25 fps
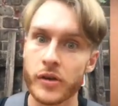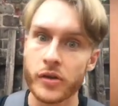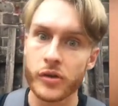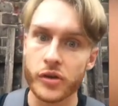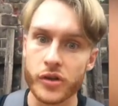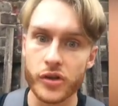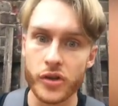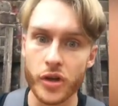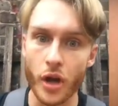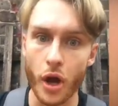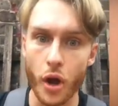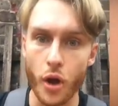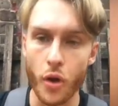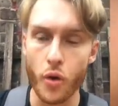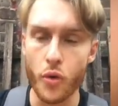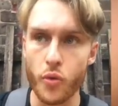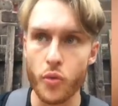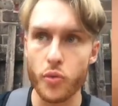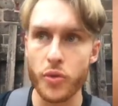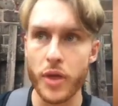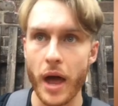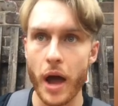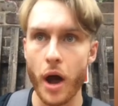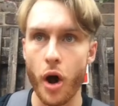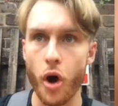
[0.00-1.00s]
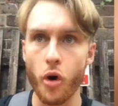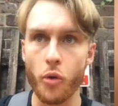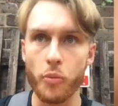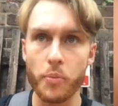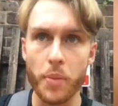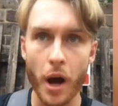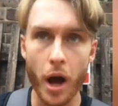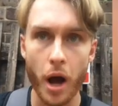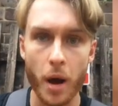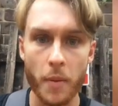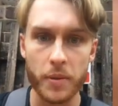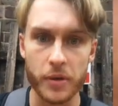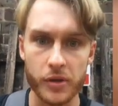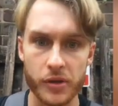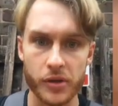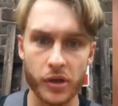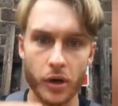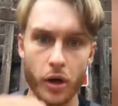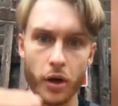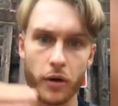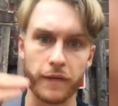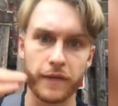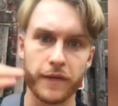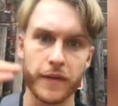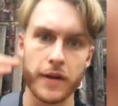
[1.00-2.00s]
So that whole purpose
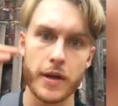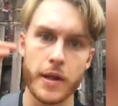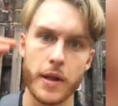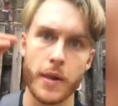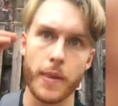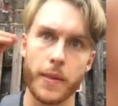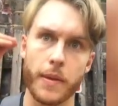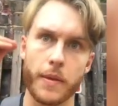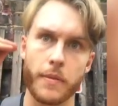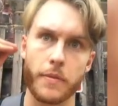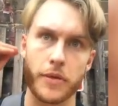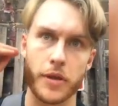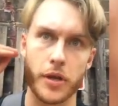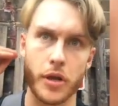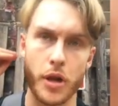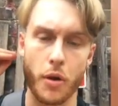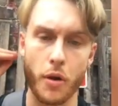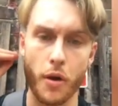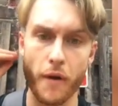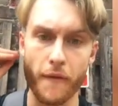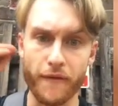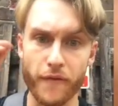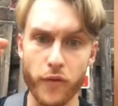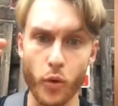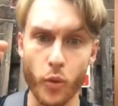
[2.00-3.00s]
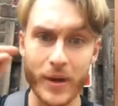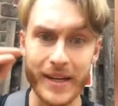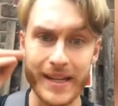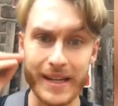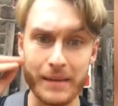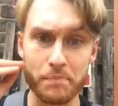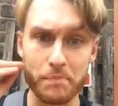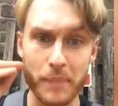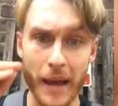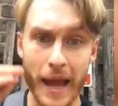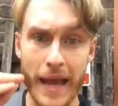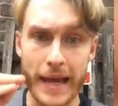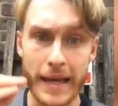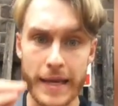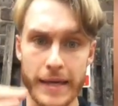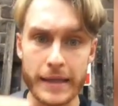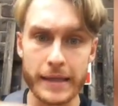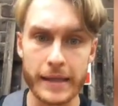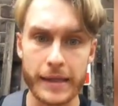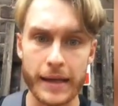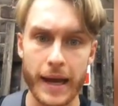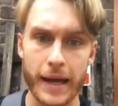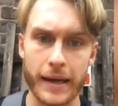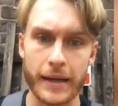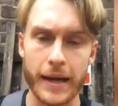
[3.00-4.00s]
of, you know, avoiding
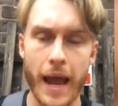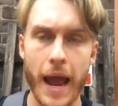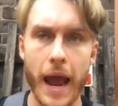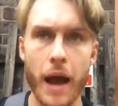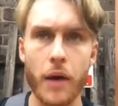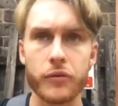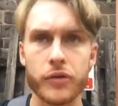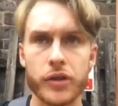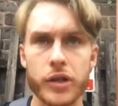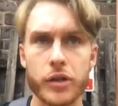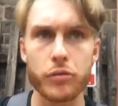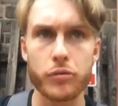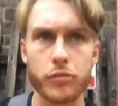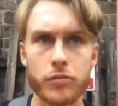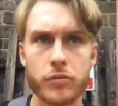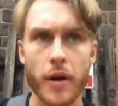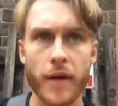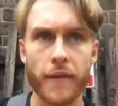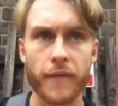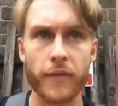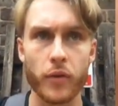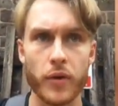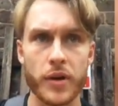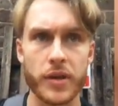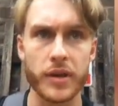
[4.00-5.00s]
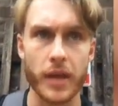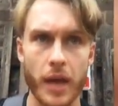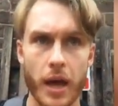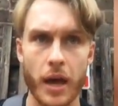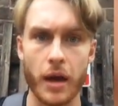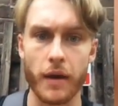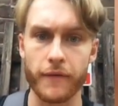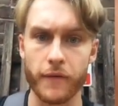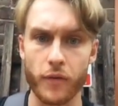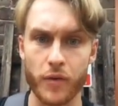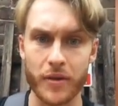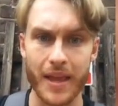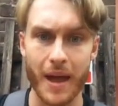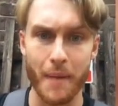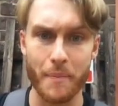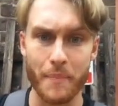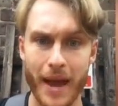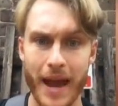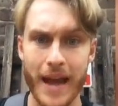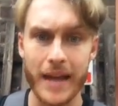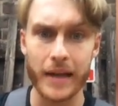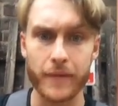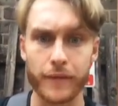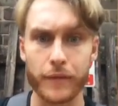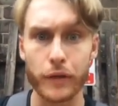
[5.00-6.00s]
pain, and how do you avoid that? Avoid that
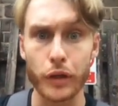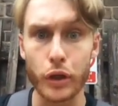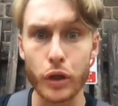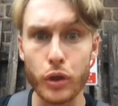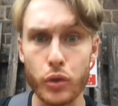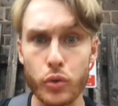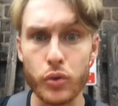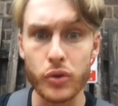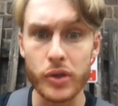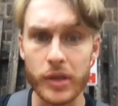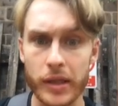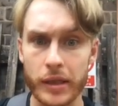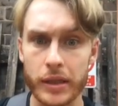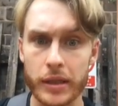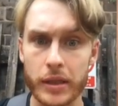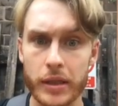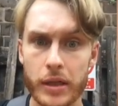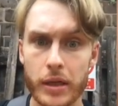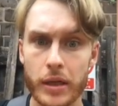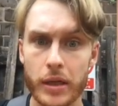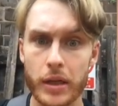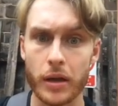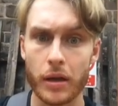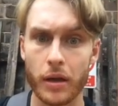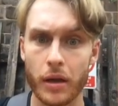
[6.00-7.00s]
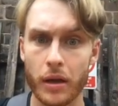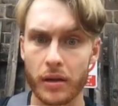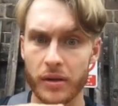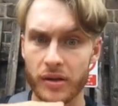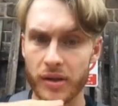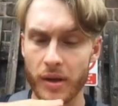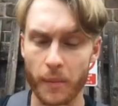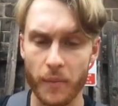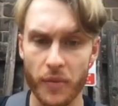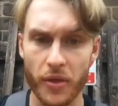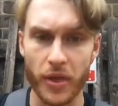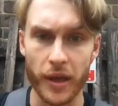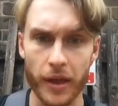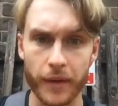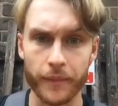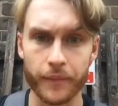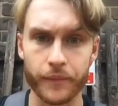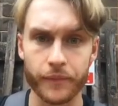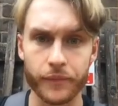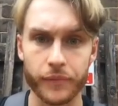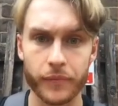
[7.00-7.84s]
pain of losing something.